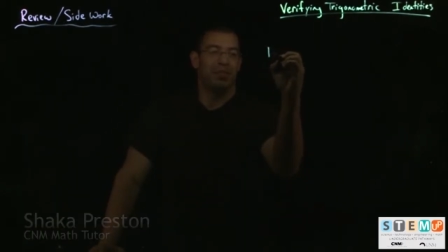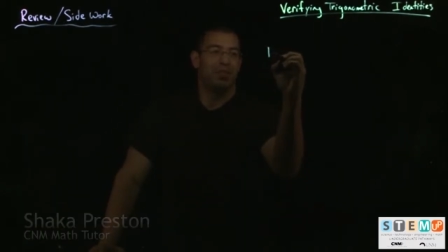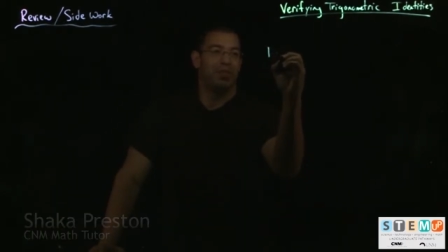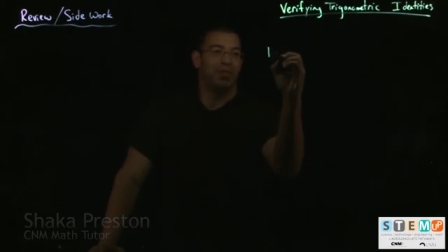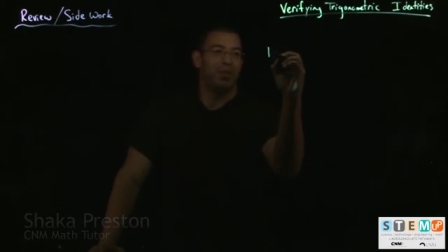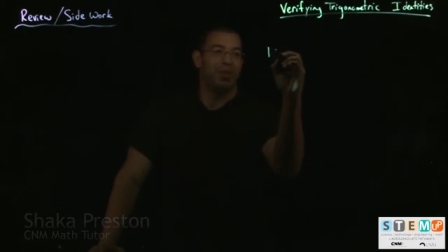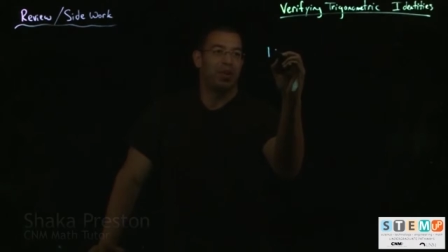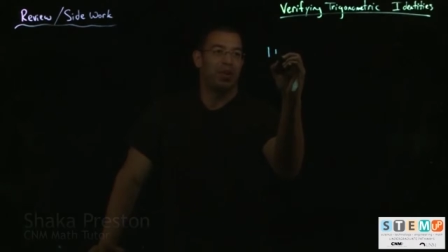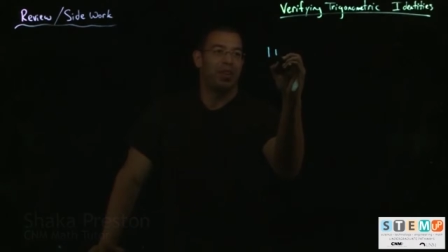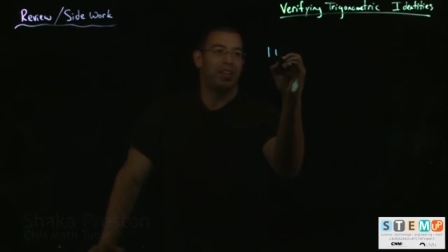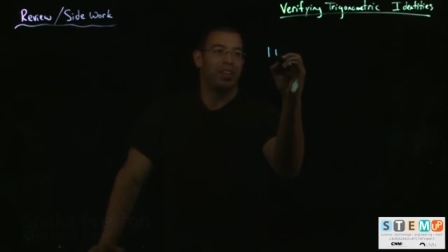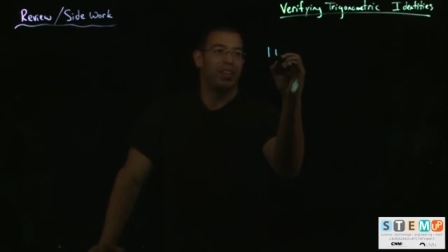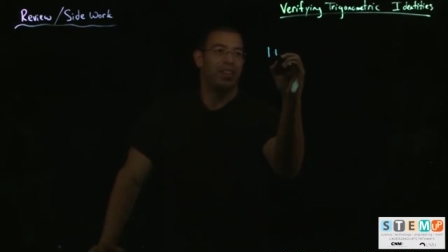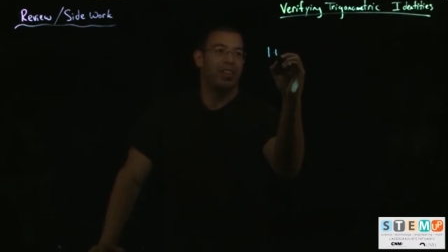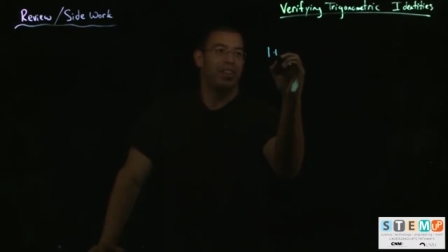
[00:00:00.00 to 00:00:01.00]

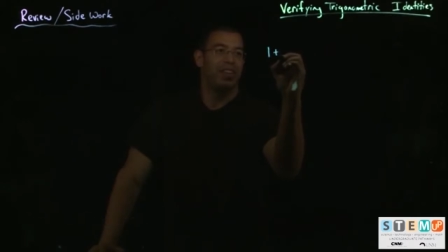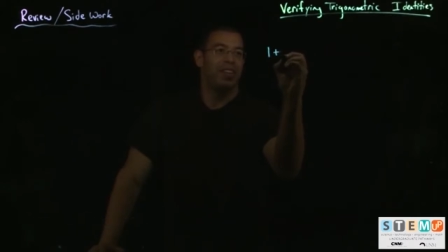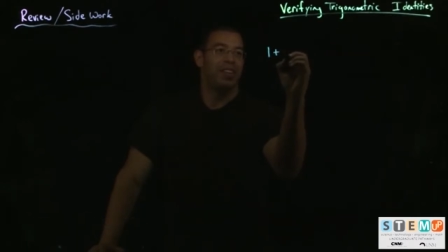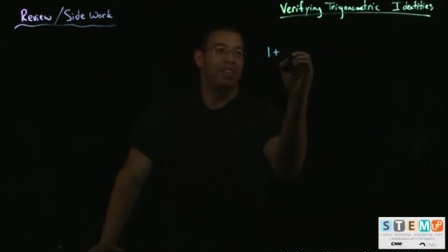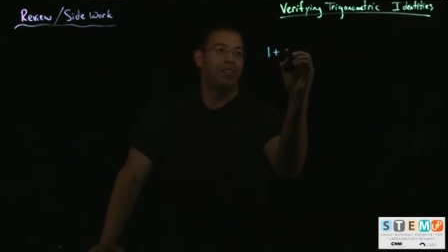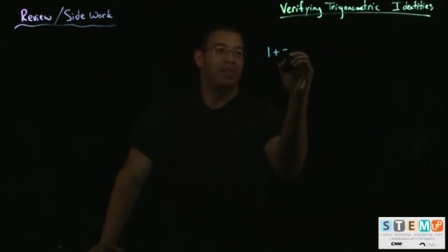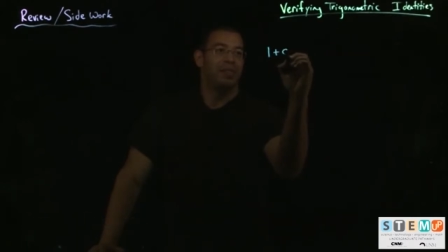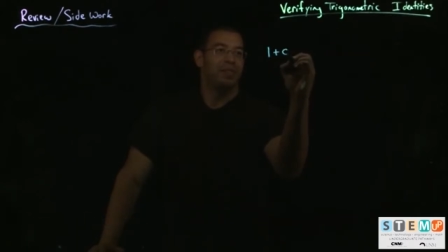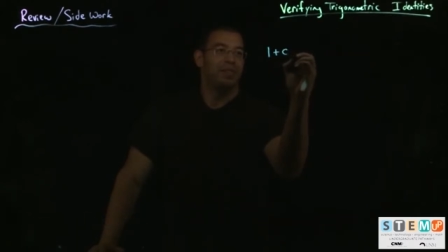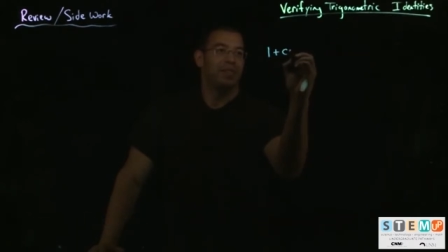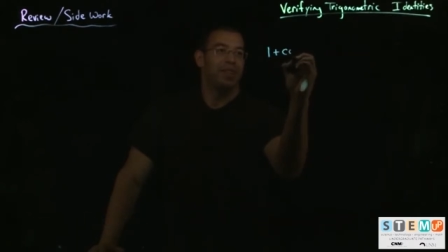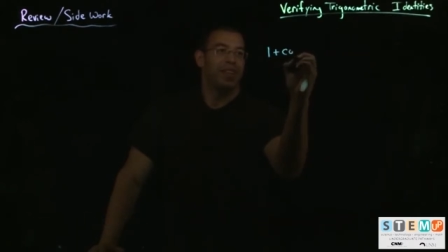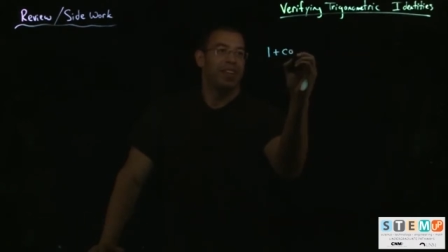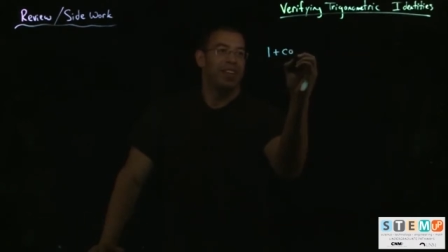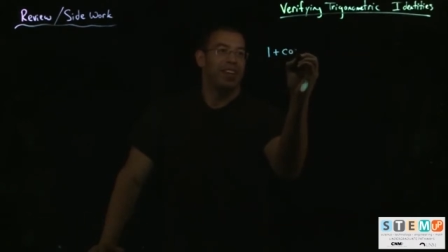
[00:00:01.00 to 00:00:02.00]
before.
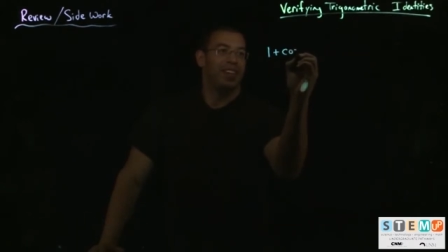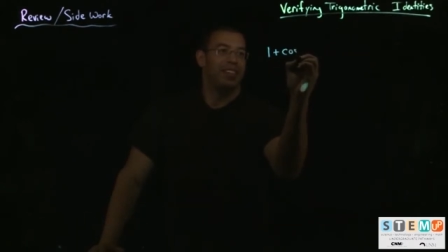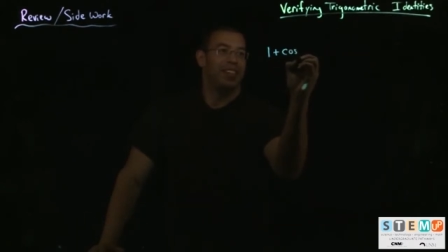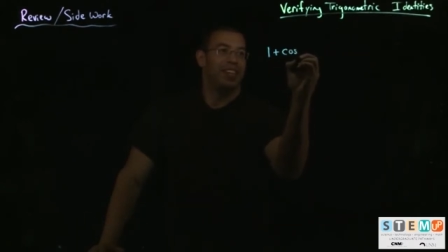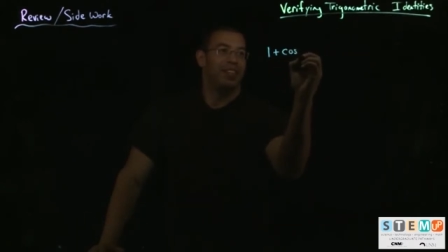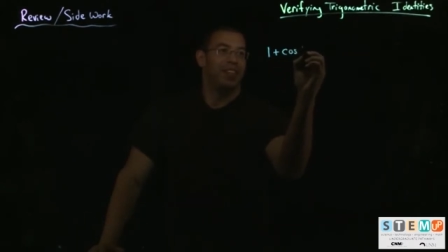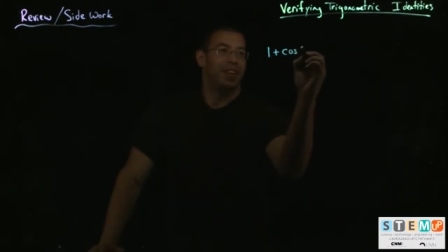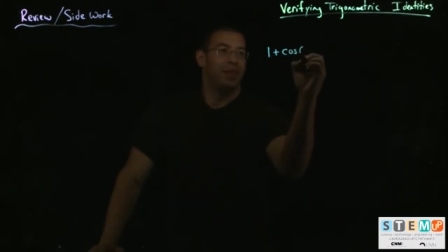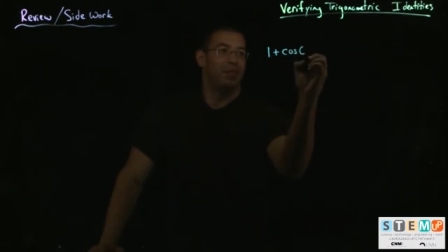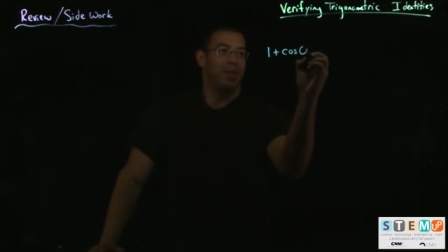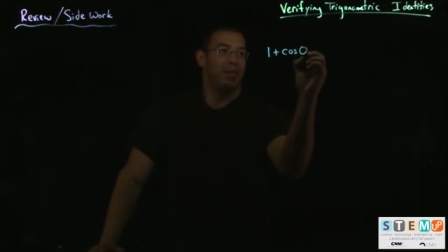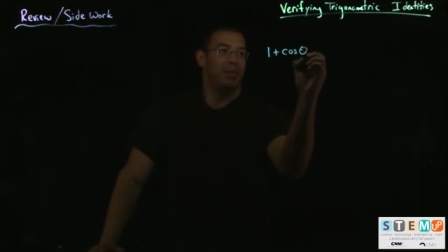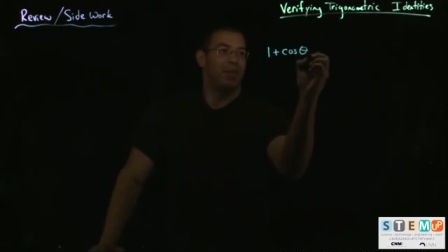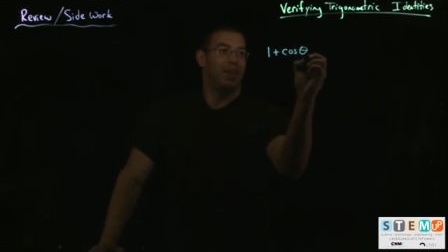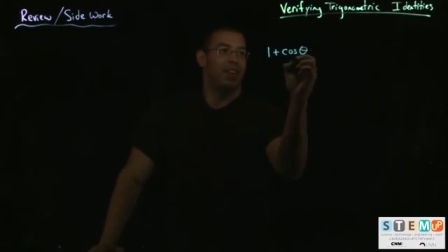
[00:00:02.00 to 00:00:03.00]
Let's see if I
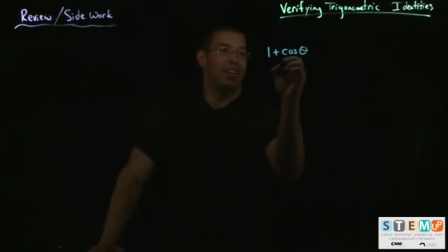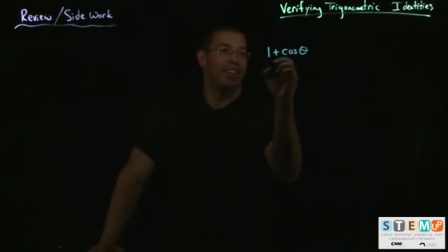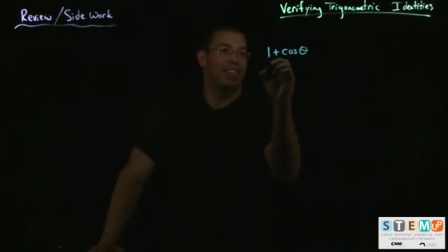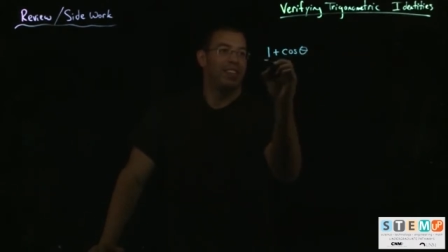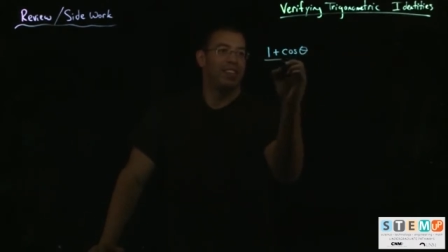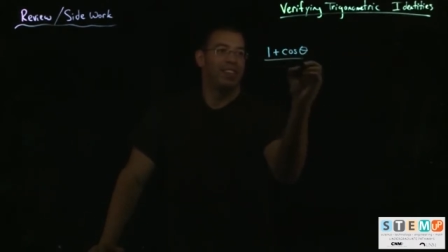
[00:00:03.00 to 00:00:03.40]
remember it.